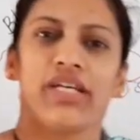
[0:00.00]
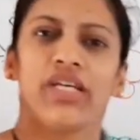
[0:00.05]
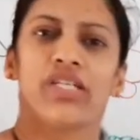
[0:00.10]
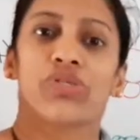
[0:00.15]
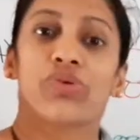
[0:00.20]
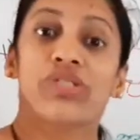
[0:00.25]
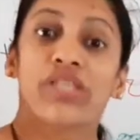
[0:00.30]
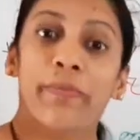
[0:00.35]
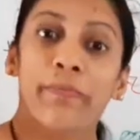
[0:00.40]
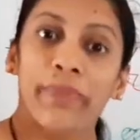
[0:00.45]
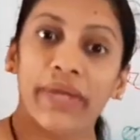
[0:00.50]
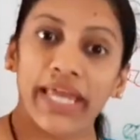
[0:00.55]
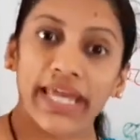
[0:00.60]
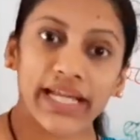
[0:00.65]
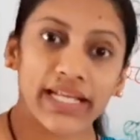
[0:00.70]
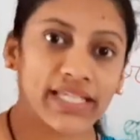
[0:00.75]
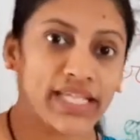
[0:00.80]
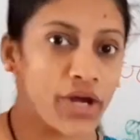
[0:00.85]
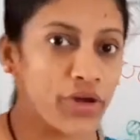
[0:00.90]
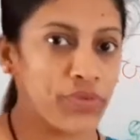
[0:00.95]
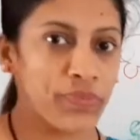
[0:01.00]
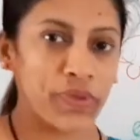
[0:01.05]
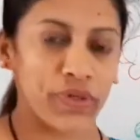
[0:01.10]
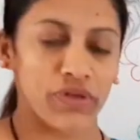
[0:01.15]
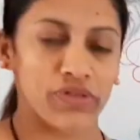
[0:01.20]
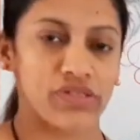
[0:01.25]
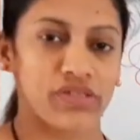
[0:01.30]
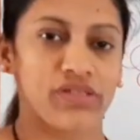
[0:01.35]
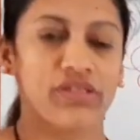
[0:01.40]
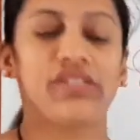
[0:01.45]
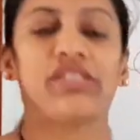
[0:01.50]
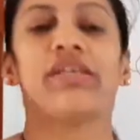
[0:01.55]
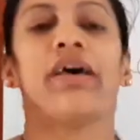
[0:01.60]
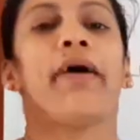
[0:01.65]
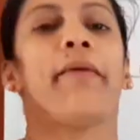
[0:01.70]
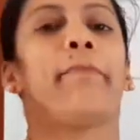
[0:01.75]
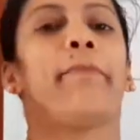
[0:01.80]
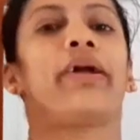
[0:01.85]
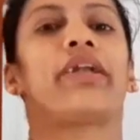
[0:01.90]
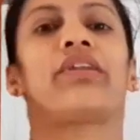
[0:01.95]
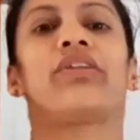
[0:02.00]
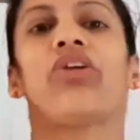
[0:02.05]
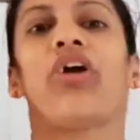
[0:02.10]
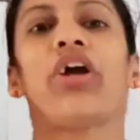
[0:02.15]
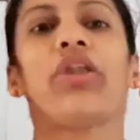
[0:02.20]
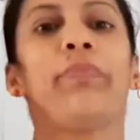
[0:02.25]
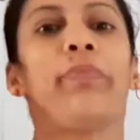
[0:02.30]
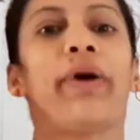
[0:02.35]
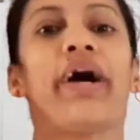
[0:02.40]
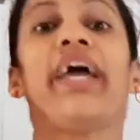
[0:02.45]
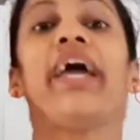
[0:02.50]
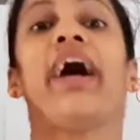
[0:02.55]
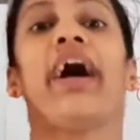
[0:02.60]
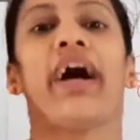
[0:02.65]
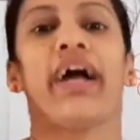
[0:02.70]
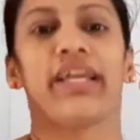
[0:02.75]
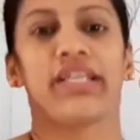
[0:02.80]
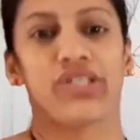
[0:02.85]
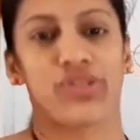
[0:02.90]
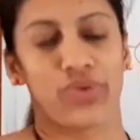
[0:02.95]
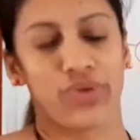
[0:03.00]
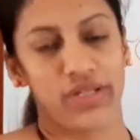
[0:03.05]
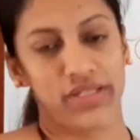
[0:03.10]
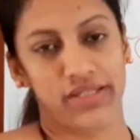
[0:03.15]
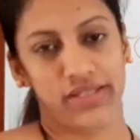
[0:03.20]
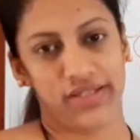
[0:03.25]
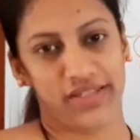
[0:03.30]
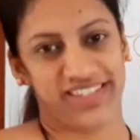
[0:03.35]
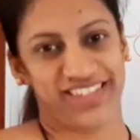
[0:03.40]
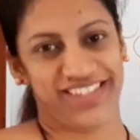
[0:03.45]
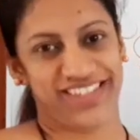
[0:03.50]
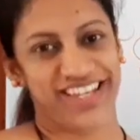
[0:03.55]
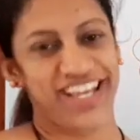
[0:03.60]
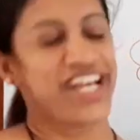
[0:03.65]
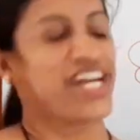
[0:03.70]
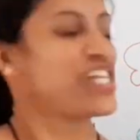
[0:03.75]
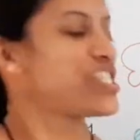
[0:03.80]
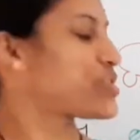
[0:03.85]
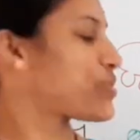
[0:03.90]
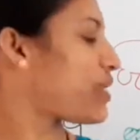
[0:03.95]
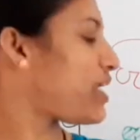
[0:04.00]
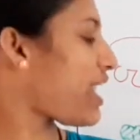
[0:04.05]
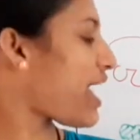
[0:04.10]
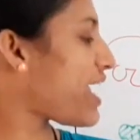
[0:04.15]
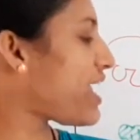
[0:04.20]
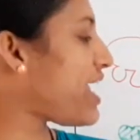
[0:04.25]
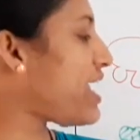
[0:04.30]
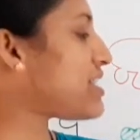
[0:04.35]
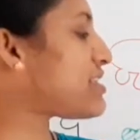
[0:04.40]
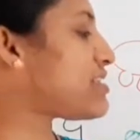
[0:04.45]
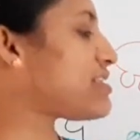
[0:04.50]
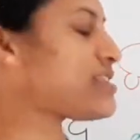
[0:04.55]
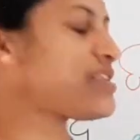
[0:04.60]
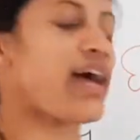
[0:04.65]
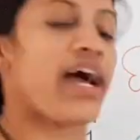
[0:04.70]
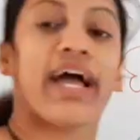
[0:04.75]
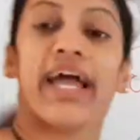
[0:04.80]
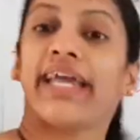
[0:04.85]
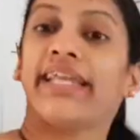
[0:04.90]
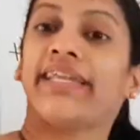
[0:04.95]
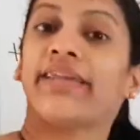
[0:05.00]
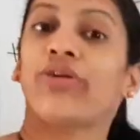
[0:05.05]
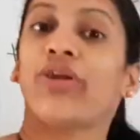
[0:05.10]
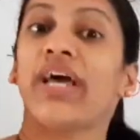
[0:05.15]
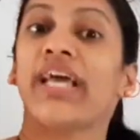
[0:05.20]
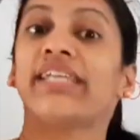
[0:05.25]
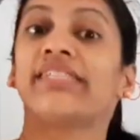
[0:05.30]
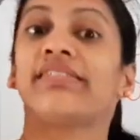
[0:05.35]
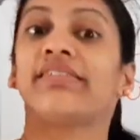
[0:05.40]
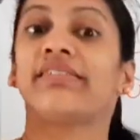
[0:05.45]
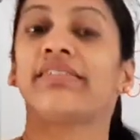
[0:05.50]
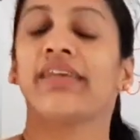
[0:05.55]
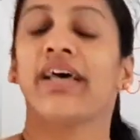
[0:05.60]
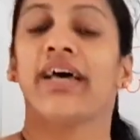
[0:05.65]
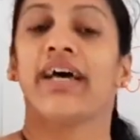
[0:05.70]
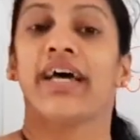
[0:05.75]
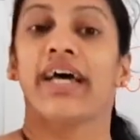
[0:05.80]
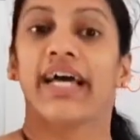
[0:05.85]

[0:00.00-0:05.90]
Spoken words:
So it's a breakdown process, but not by hydrolysis. So lyase is hydrolysis.